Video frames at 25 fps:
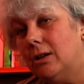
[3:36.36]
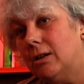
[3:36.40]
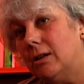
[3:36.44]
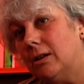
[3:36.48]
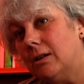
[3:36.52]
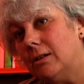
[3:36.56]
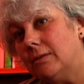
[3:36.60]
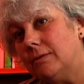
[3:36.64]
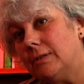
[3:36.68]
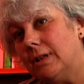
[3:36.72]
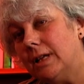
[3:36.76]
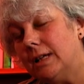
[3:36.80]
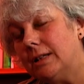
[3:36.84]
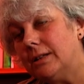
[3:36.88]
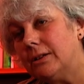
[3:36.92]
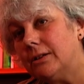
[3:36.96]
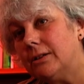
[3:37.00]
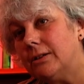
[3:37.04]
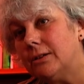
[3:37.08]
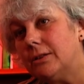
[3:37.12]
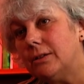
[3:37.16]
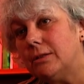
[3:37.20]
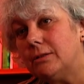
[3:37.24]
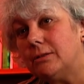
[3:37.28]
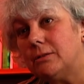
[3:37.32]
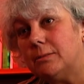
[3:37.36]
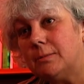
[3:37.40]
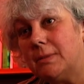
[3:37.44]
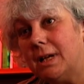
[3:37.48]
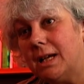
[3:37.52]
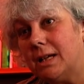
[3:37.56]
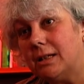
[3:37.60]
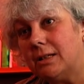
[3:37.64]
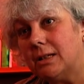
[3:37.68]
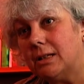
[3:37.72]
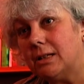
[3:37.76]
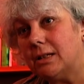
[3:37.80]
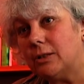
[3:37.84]
of London, whom
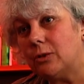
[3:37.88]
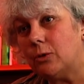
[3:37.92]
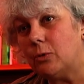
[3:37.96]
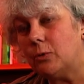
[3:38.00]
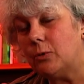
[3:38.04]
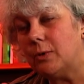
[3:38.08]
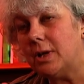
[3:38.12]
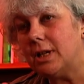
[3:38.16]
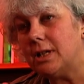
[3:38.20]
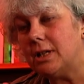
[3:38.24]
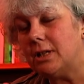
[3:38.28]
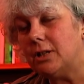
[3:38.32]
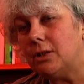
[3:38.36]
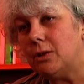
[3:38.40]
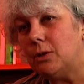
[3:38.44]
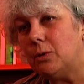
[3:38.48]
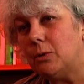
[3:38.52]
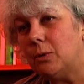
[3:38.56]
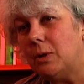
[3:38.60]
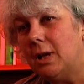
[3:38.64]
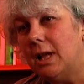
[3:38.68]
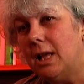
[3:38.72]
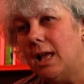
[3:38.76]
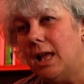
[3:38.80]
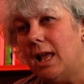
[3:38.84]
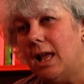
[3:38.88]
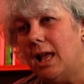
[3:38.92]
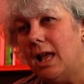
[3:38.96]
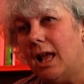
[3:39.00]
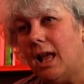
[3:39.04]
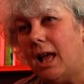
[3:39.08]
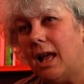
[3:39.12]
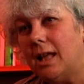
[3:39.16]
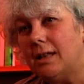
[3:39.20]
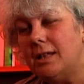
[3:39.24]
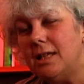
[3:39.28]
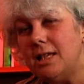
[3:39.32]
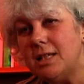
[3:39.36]
I already knew.
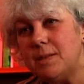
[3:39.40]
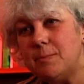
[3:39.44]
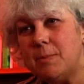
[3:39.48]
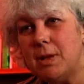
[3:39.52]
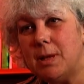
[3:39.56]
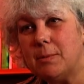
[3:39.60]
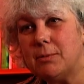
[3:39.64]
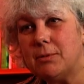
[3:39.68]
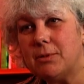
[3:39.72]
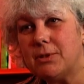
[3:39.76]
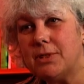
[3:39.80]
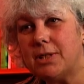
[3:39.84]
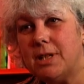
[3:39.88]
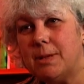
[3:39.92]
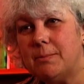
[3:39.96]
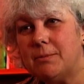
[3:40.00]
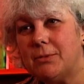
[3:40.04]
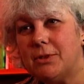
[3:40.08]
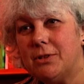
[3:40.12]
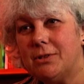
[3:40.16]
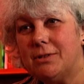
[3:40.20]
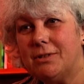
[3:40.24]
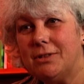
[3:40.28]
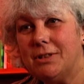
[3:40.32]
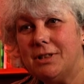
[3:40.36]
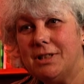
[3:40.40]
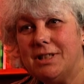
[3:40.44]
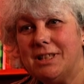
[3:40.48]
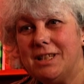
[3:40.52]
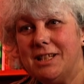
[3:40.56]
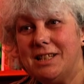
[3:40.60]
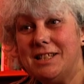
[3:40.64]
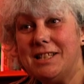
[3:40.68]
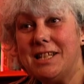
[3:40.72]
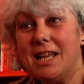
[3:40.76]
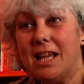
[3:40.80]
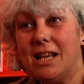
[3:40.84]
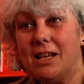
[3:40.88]
And these people seemed
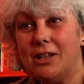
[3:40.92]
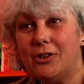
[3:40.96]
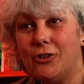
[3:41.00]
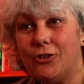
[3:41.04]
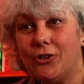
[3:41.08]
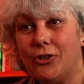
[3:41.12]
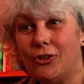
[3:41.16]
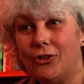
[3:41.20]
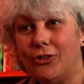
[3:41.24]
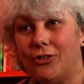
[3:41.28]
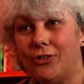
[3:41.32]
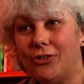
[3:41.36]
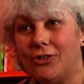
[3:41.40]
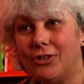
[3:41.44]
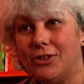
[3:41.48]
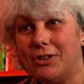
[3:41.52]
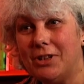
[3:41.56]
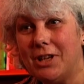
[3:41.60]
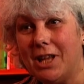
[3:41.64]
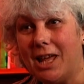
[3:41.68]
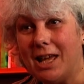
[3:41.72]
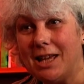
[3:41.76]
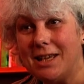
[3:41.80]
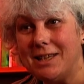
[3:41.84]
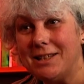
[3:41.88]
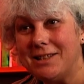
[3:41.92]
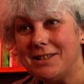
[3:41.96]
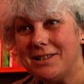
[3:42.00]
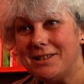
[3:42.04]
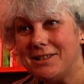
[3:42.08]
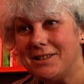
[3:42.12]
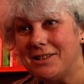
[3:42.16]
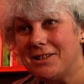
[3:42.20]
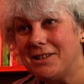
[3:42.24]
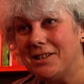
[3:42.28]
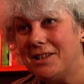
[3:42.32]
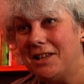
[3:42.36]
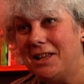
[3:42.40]
intelligent,
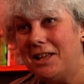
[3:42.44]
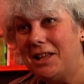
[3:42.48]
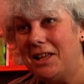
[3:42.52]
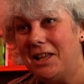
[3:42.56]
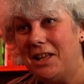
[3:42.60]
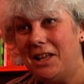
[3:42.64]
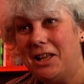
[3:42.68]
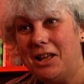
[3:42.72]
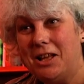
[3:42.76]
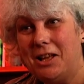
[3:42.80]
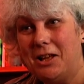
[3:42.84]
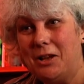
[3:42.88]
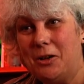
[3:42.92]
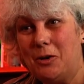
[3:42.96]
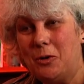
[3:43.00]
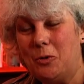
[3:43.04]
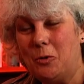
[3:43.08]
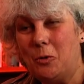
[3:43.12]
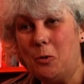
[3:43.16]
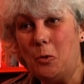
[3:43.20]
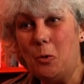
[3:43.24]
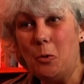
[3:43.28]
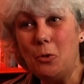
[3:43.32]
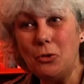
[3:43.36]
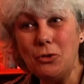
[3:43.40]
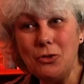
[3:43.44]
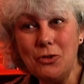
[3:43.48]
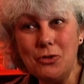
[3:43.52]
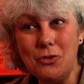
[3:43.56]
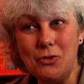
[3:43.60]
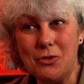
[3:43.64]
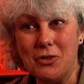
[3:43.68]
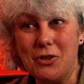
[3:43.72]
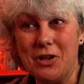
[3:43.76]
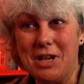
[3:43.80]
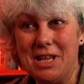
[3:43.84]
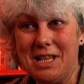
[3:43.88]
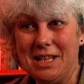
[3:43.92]
nice,
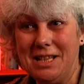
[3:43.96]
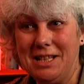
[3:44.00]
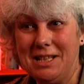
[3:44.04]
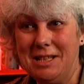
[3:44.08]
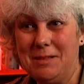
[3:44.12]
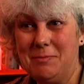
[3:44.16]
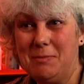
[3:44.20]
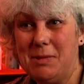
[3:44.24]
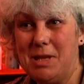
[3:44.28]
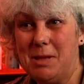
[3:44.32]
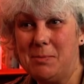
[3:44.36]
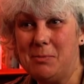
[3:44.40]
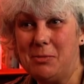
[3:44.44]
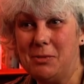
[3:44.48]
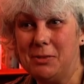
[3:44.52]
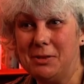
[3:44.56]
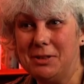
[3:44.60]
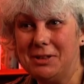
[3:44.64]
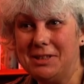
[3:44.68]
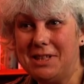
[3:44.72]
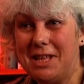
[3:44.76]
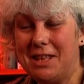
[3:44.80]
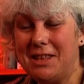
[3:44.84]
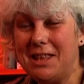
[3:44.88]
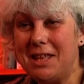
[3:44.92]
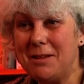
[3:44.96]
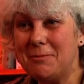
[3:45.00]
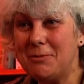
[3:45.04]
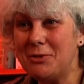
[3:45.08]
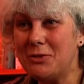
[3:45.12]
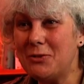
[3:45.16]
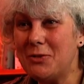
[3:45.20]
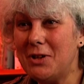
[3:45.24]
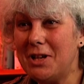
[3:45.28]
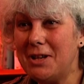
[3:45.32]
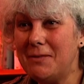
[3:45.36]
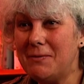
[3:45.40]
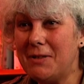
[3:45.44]
ordinary people. Now that
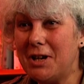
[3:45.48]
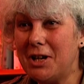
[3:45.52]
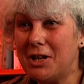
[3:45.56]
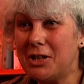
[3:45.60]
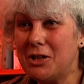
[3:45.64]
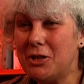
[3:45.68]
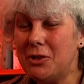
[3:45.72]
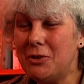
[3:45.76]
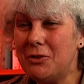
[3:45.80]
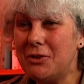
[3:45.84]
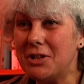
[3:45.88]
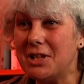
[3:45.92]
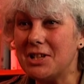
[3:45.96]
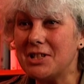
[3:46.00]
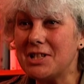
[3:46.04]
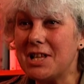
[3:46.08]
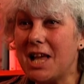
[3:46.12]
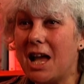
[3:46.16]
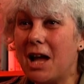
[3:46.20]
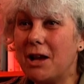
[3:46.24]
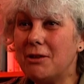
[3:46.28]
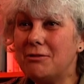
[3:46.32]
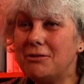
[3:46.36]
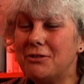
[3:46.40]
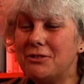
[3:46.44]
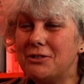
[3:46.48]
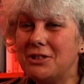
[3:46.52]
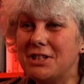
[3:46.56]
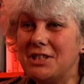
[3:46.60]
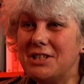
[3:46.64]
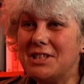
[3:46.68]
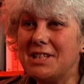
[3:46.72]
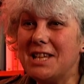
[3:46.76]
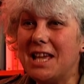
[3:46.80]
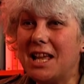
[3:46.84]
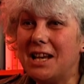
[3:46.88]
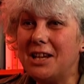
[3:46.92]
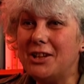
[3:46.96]
was really very curious. How could
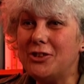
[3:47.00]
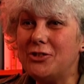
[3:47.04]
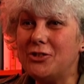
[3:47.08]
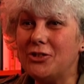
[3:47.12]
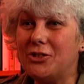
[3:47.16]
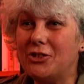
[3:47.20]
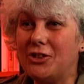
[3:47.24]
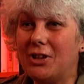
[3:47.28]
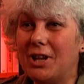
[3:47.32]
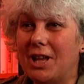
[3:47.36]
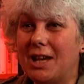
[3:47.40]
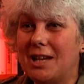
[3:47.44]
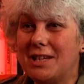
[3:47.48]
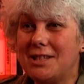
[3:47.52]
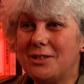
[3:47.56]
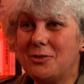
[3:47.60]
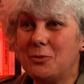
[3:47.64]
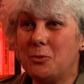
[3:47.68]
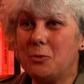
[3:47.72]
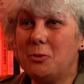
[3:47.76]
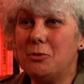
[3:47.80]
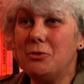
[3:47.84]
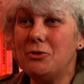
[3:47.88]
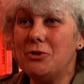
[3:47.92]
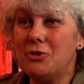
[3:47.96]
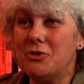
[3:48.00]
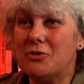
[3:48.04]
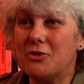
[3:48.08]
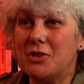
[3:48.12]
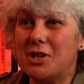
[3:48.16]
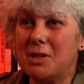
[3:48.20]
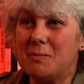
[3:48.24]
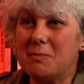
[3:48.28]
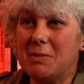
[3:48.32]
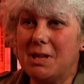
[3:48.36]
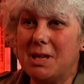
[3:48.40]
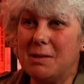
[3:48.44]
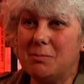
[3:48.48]
intelligent, nice,
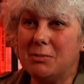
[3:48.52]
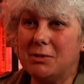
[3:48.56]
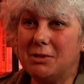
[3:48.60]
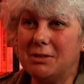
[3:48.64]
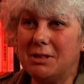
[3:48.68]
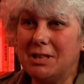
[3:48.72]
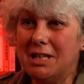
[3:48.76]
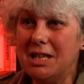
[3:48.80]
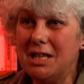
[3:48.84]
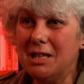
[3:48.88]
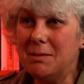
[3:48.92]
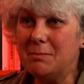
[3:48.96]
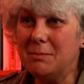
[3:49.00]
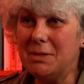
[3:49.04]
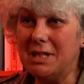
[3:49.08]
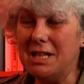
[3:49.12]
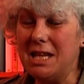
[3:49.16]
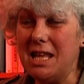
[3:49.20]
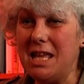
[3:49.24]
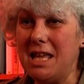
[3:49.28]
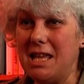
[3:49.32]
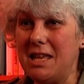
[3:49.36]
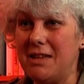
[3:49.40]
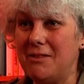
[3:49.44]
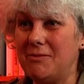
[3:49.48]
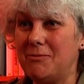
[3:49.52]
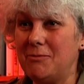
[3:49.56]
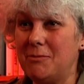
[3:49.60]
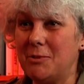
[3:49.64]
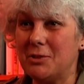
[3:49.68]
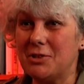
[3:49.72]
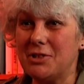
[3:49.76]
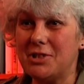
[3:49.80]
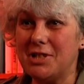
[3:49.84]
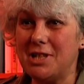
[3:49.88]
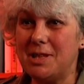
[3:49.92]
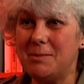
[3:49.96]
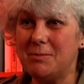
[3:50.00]
ordinary people believe
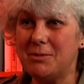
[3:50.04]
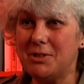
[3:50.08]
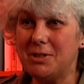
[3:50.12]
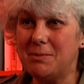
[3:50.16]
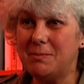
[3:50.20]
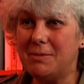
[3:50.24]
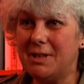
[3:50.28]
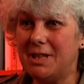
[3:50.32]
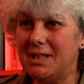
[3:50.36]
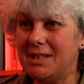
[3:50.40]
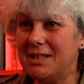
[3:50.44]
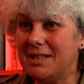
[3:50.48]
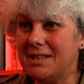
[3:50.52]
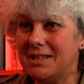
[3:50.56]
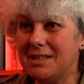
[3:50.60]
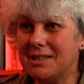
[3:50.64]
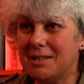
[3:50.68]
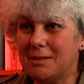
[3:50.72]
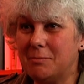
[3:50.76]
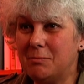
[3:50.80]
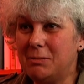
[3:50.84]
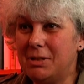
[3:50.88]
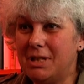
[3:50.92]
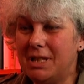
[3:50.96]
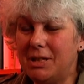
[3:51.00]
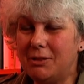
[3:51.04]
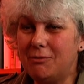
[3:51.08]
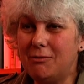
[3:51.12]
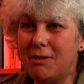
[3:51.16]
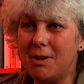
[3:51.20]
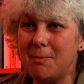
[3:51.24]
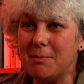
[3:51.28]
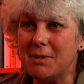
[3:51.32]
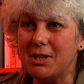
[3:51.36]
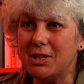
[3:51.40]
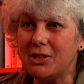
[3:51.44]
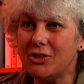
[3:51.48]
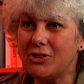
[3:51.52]
what seemed to me this complete
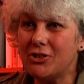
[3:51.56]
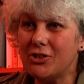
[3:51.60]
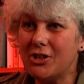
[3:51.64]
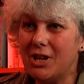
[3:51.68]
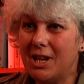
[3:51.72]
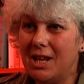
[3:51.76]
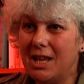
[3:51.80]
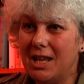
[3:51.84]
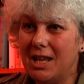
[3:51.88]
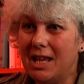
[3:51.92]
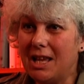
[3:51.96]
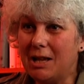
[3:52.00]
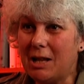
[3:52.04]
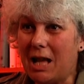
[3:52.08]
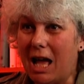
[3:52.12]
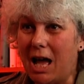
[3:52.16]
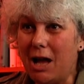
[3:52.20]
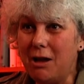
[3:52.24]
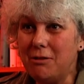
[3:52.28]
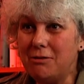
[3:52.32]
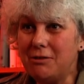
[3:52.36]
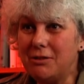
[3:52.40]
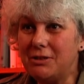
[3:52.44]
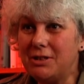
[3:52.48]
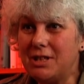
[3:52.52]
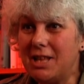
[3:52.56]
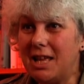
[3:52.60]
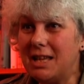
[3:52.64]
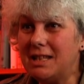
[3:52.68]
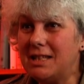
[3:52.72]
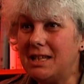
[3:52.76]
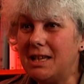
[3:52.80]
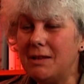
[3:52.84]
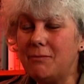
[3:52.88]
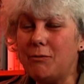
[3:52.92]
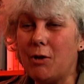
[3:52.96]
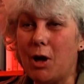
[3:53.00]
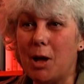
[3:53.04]
rubbish? How could they
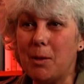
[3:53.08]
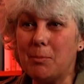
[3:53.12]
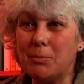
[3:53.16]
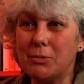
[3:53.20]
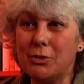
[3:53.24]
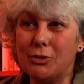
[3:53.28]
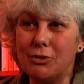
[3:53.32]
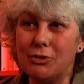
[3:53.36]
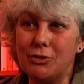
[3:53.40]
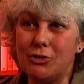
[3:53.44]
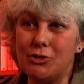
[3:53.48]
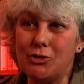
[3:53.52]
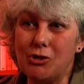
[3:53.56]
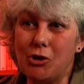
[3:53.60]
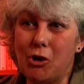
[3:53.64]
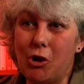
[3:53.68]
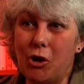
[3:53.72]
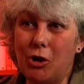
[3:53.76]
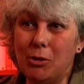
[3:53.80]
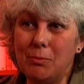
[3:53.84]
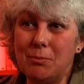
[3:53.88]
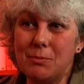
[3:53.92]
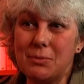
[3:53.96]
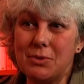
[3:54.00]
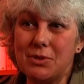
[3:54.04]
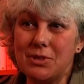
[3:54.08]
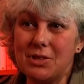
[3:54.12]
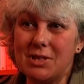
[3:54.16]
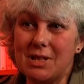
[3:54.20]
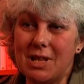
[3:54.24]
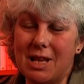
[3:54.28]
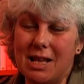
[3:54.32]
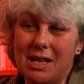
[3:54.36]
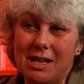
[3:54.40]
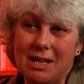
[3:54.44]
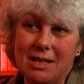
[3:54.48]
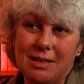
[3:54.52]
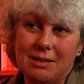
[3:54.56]
give up good jobs
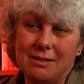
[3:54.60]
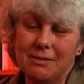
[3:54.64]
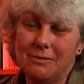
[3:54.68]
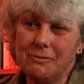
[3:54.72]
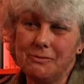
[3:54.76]
and